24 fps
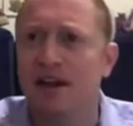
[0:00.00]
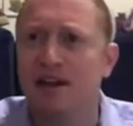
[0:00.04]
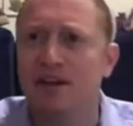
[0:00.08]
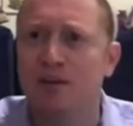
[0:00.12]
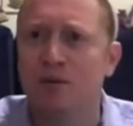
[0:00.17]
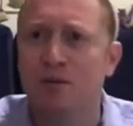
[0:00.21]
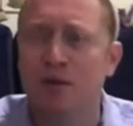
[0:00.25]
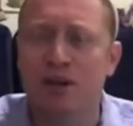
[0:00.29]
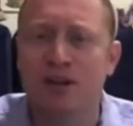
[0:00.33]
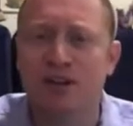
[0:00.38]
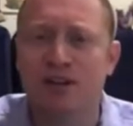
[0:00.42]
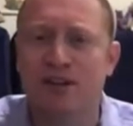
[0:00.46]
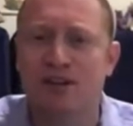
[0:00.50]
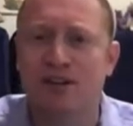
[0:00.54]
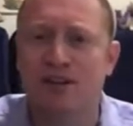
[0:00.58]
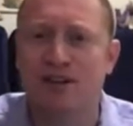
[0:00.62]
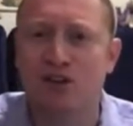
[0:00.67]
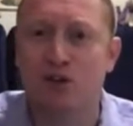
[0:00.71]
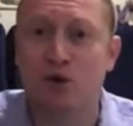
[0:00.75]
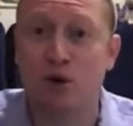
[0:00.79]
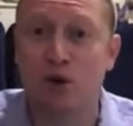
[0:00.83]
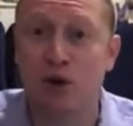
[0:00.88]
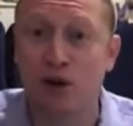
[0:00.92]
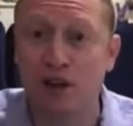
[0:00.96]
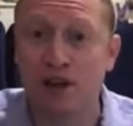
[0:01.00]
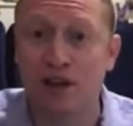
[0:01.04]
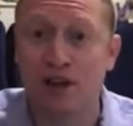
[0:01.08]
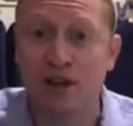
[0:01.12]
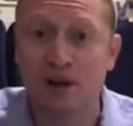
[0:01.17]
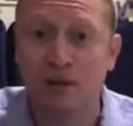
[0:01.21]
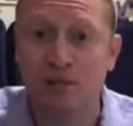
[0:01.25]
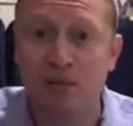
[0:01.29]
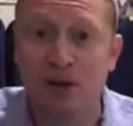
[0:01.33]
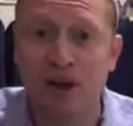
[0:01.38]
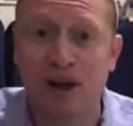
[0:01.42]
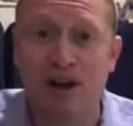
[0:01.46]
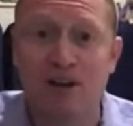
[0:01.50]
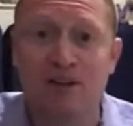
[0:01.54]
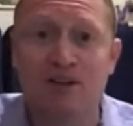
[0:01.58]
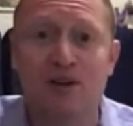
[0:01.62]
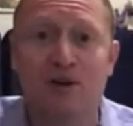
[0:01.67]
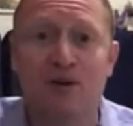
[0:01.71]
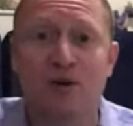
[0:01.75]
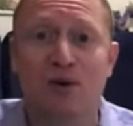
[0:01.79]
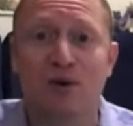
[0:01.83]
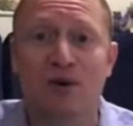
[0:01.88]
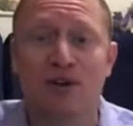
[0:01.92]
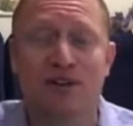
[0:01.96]
Algorithms
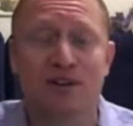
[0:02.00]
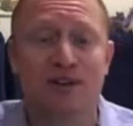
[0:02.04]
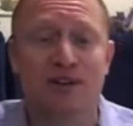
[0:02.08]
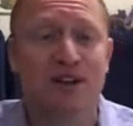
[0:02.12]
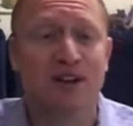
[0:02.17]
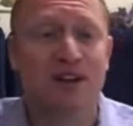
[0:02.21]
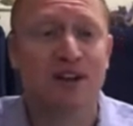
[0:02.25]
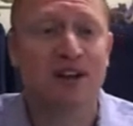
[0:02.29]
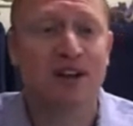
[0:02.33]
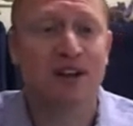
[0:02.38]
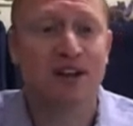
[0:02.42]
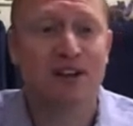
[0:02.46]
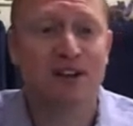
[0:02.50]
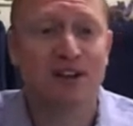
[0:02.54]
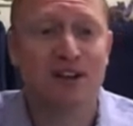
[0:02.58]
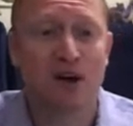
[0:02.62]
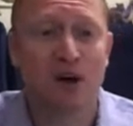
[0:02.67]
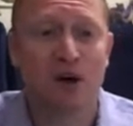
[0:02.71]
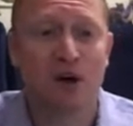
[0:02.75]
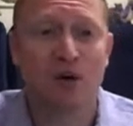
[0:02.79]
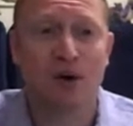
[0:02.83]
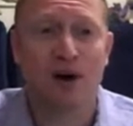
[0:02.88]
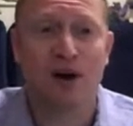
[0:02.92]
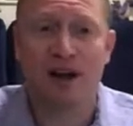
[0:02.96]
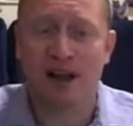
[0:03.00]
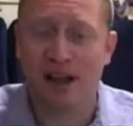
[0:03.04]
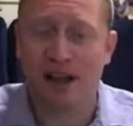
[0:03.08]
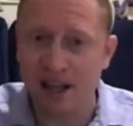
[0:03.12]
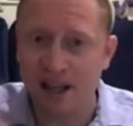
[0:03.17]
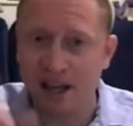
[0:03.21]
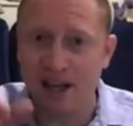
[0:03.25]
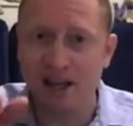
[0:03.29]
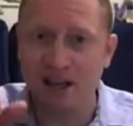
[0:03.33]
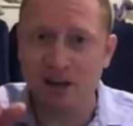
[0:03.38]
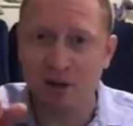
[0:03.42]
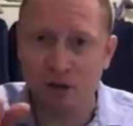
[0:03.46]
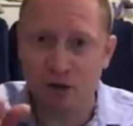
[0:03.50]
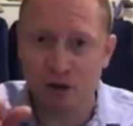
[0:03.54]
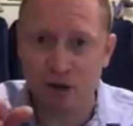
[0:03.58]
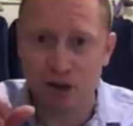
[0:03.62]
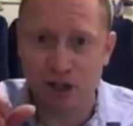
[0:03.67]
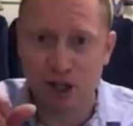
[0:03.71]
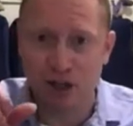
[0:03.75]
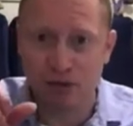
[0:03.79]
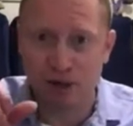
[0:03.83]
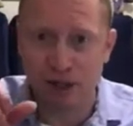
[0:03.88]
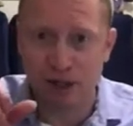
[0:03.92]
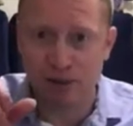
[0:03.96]
need to be implemented. Even if you
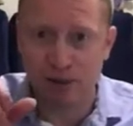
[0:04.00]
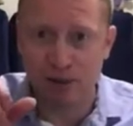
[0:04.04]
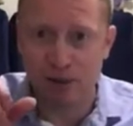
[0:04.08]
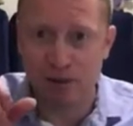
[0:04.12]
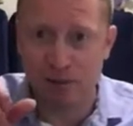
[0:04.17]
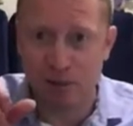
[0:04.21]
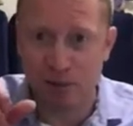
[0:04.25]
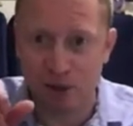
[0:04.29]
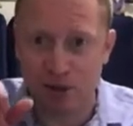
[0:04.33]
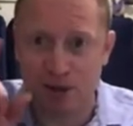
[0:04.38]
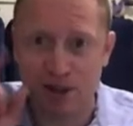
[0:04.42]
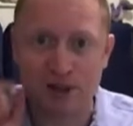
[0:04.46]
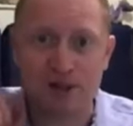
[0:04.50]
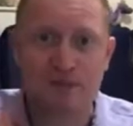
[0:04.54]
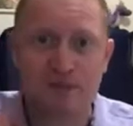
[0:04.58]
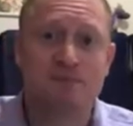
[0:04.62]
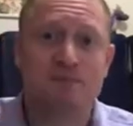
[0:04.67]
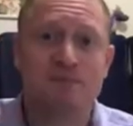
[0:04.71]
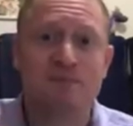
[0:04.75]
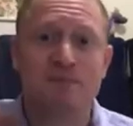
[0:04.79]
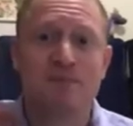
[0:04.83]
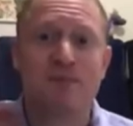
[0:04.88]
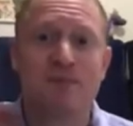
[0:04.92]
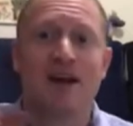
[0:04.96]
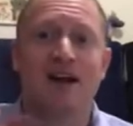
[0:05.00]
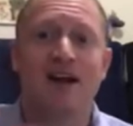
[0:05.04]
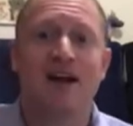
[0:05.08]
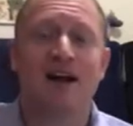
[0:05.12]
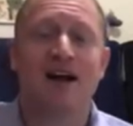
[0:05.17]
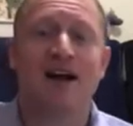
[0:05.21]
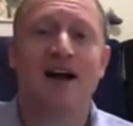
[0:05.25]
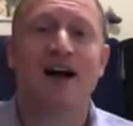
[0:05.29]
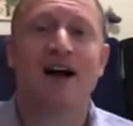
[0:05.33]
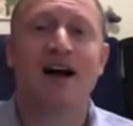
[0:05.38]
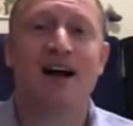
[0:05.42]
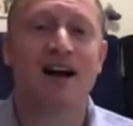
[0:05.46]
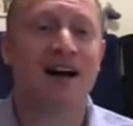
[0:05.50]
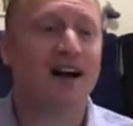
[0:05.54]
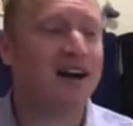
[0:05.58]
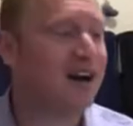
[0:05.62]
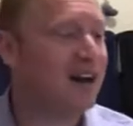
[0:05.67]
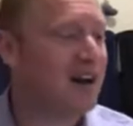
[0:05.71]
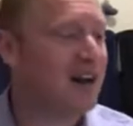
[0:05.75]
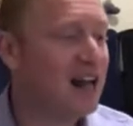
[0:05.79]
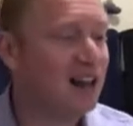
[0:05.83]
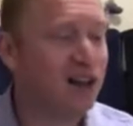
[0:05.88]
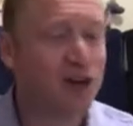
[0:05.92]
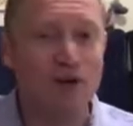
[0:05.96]
have the most perfect
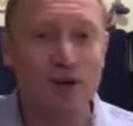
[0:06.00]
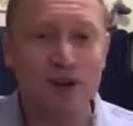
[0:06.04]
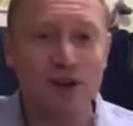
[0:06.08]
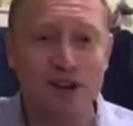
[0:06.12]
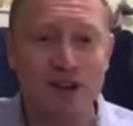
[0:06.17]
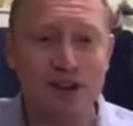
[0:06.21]
and